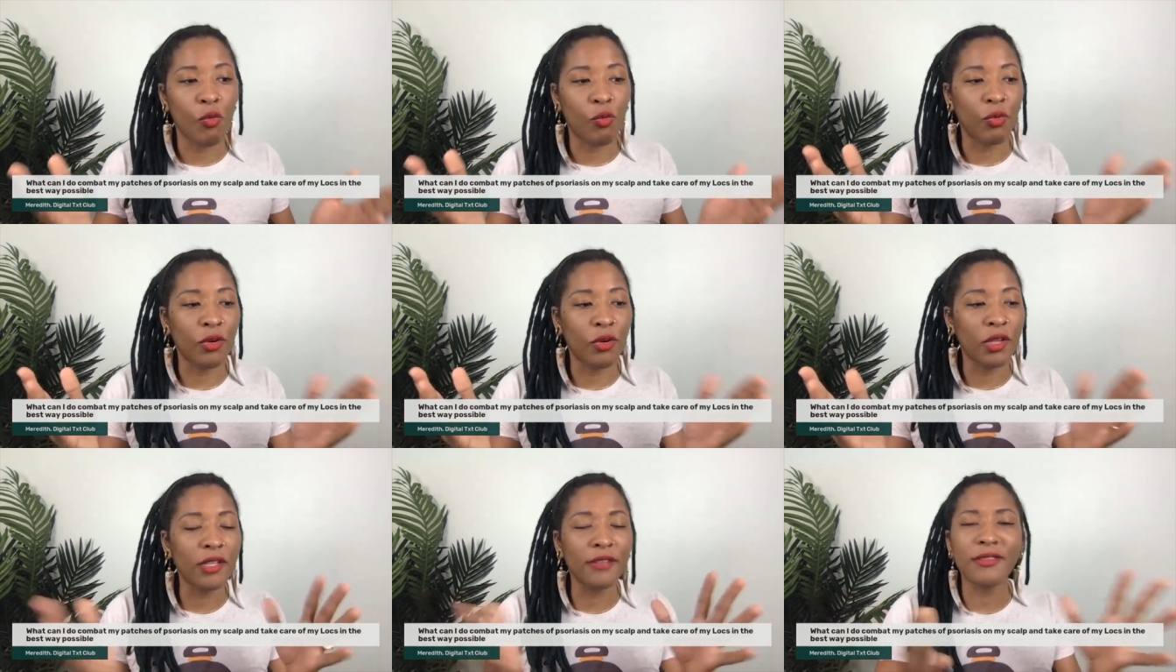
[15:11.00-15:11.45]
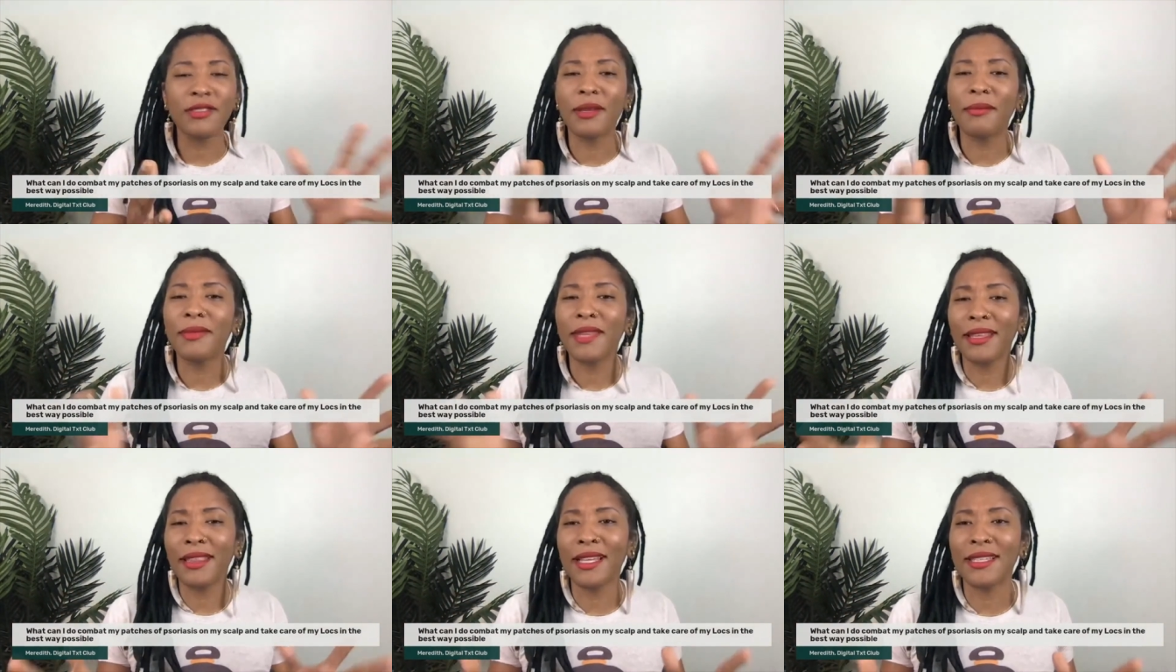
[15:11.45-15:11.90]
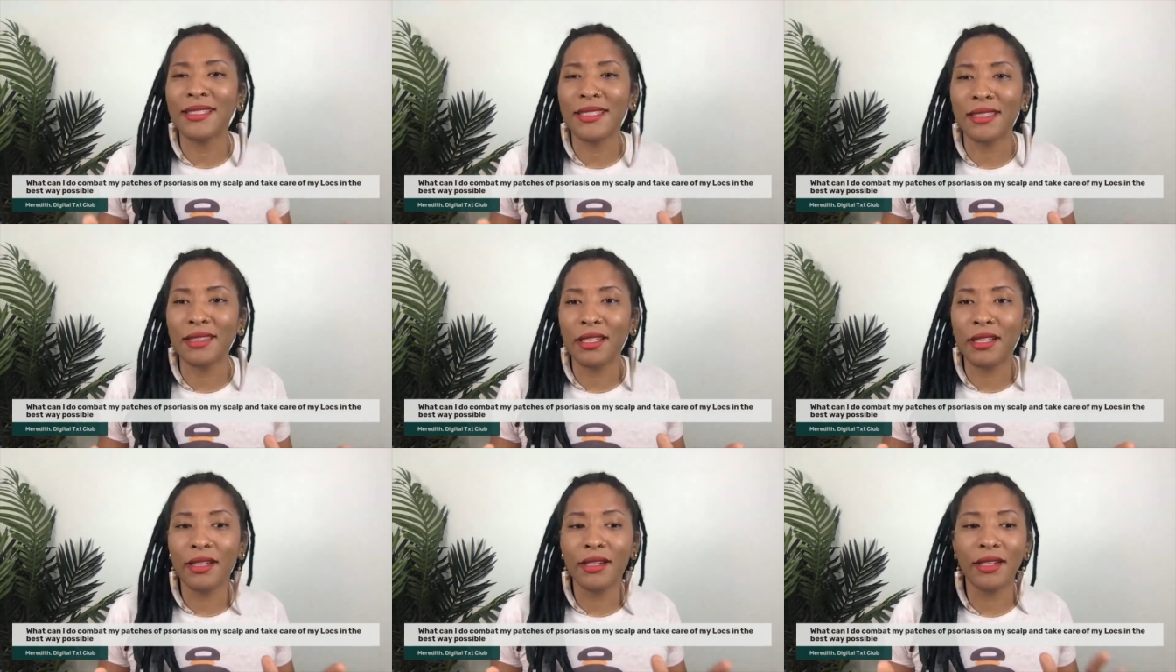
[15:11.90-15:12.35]
What if something that's in
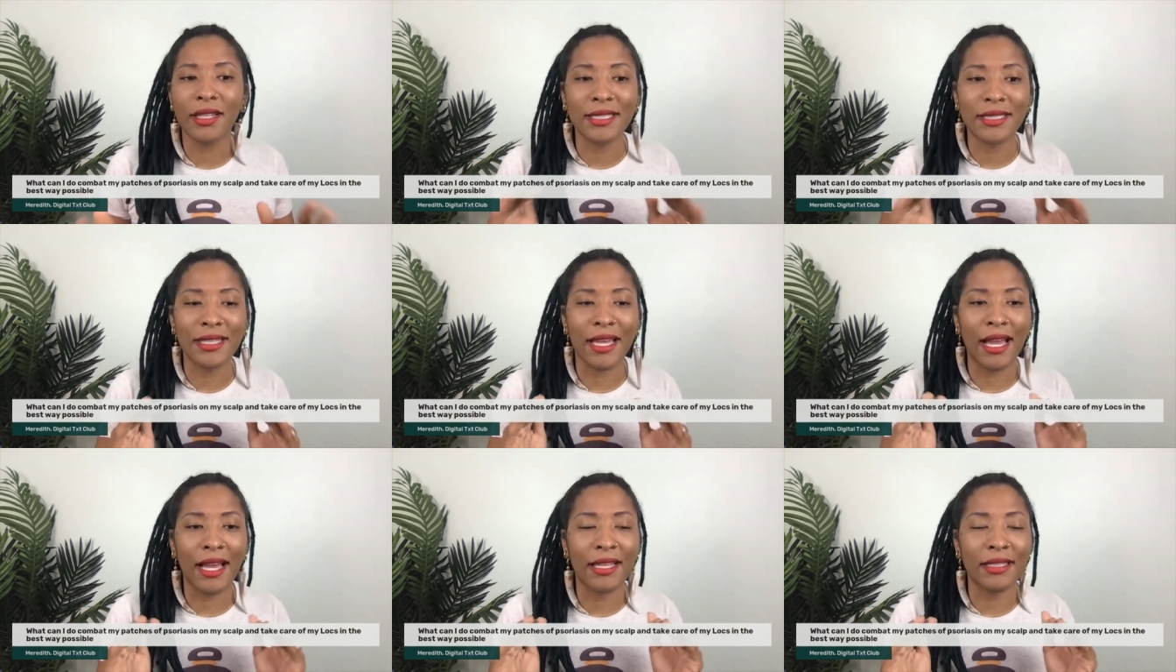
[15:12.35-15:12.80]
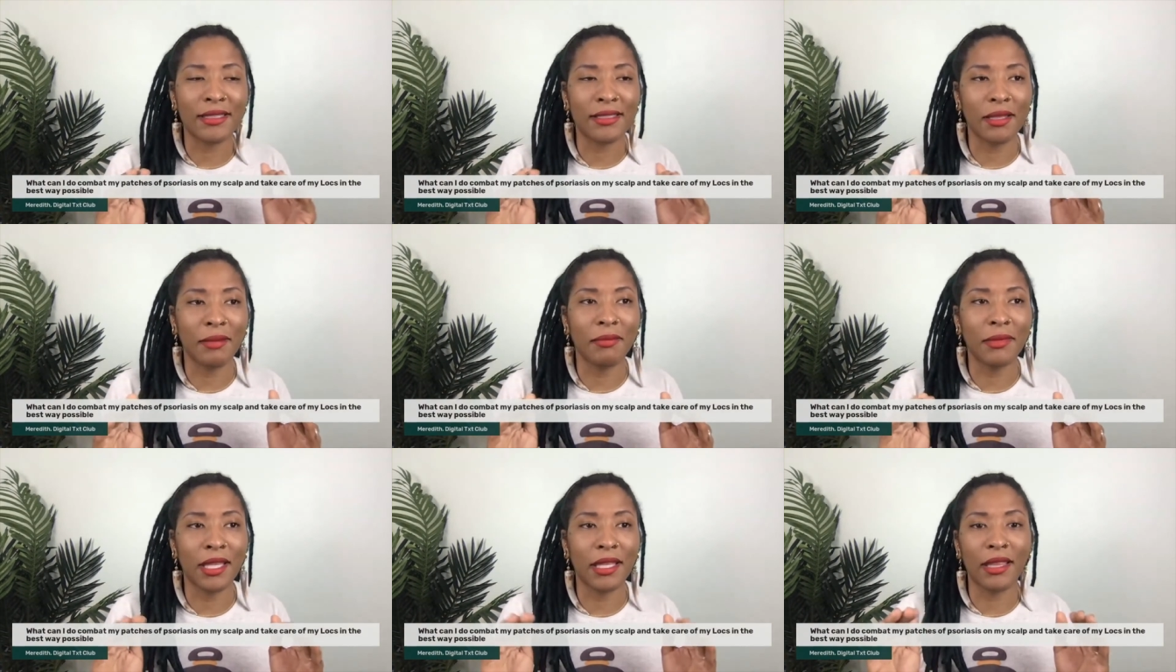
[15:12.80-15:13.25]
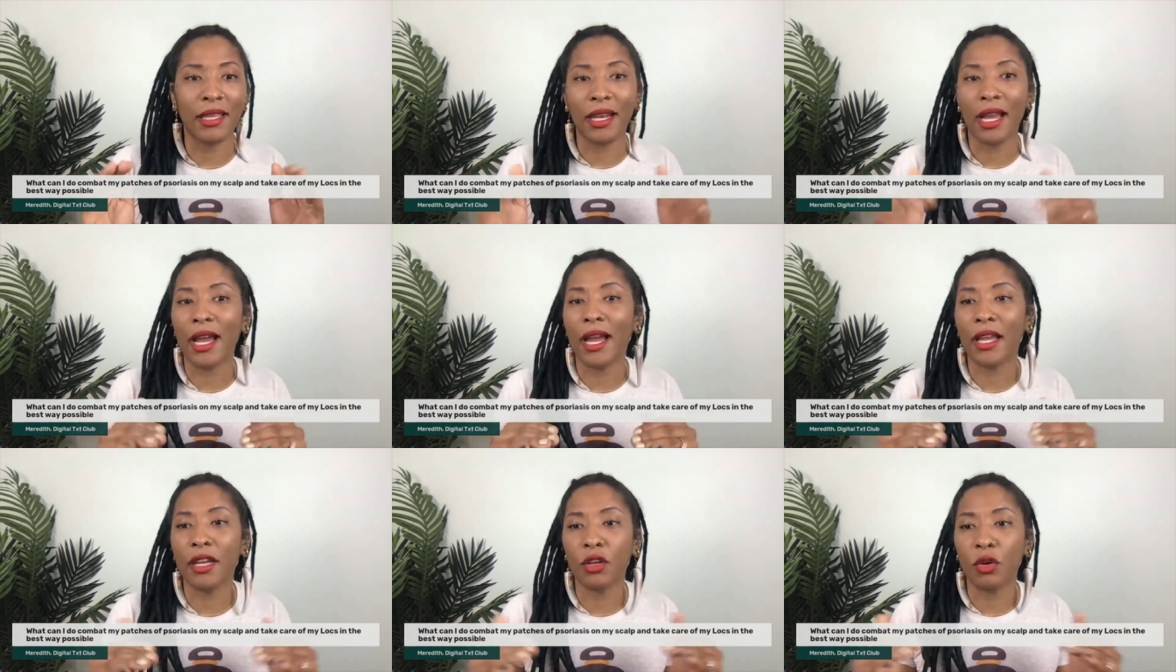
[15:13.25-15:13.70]
there is not something
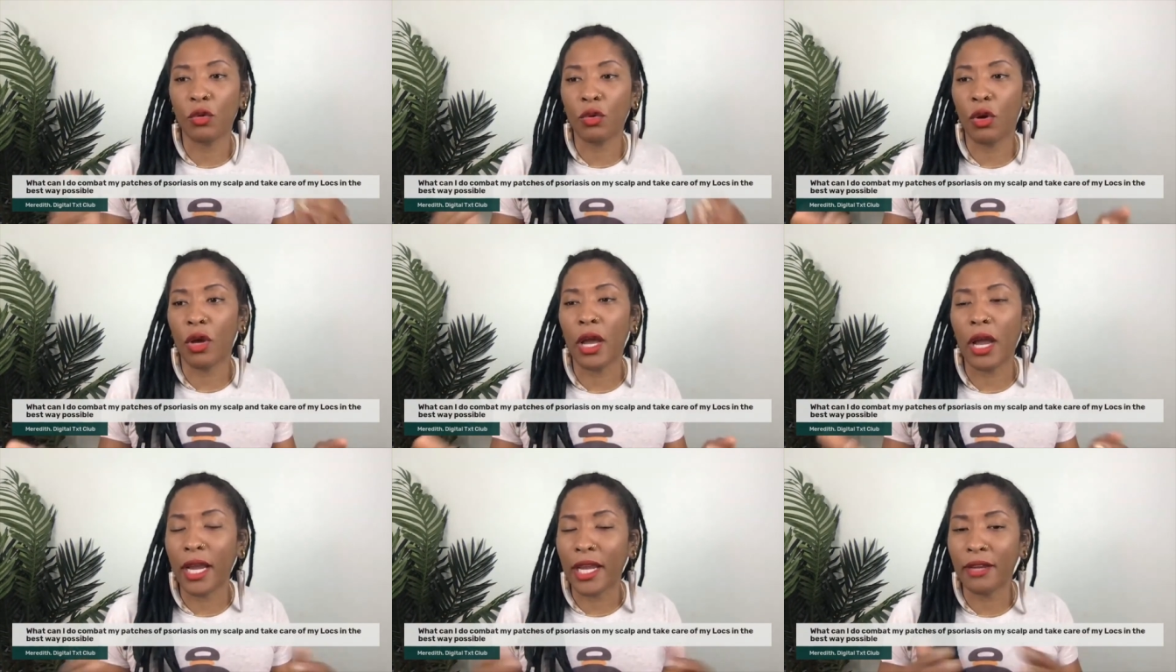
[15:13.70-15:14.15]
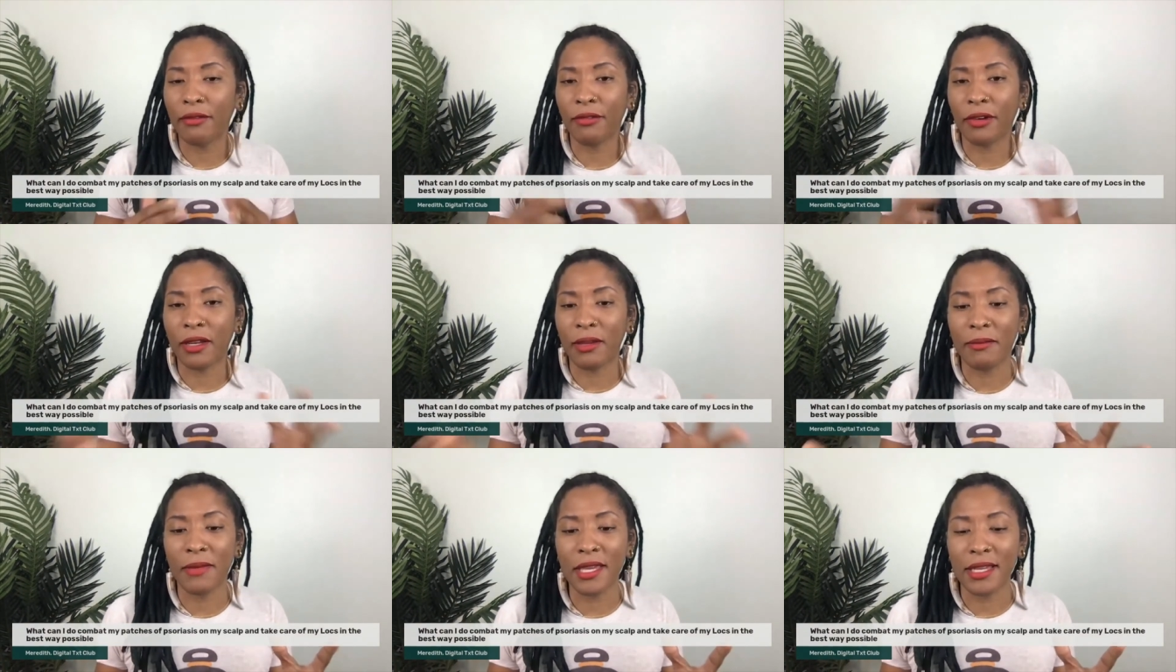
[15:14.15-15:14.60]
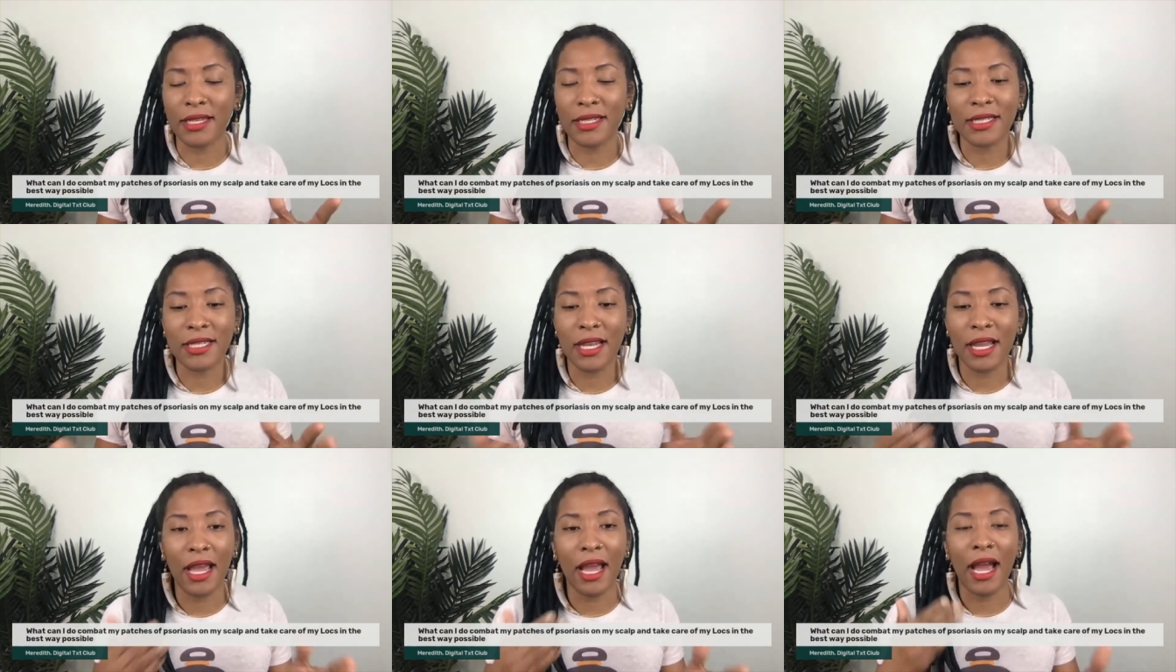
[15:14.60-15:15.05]
that I know I can
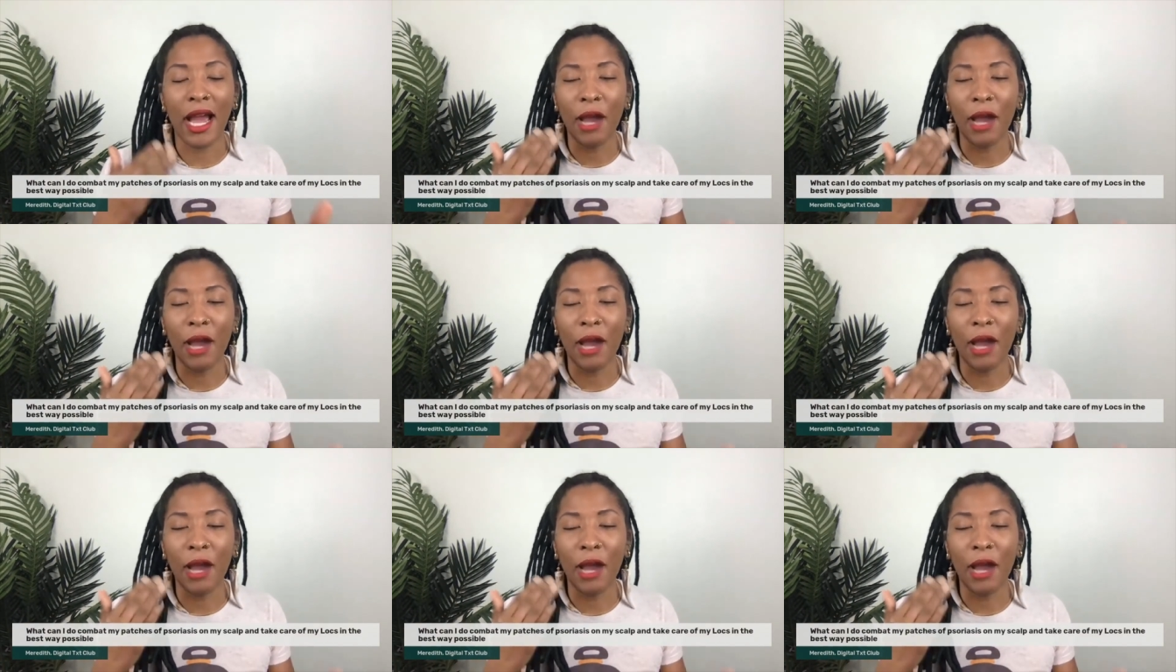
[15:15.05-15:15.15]
recommend?